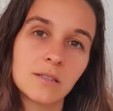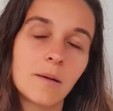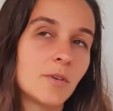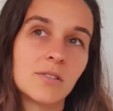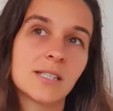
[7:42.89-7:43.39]
I'm
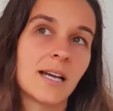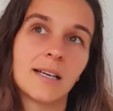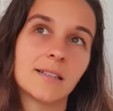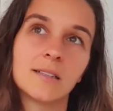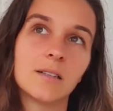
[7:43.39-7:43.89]
not saying
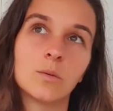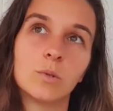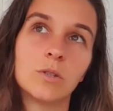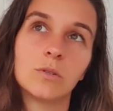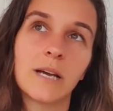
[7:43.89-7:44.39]
that the
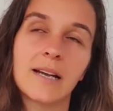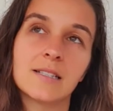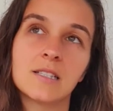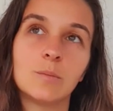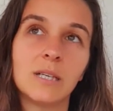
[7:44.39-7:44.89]
world has
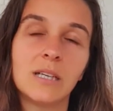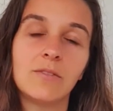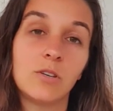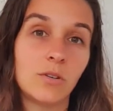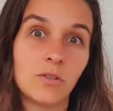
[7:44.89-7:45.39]
to be
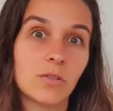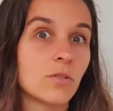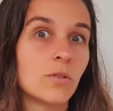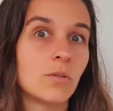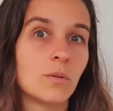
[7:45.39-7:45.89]
viewed
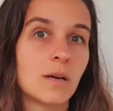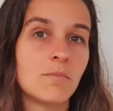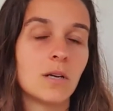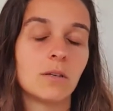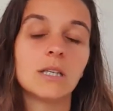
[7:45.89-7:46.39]
through a
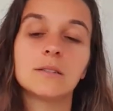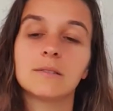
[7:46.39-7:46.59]
mirror,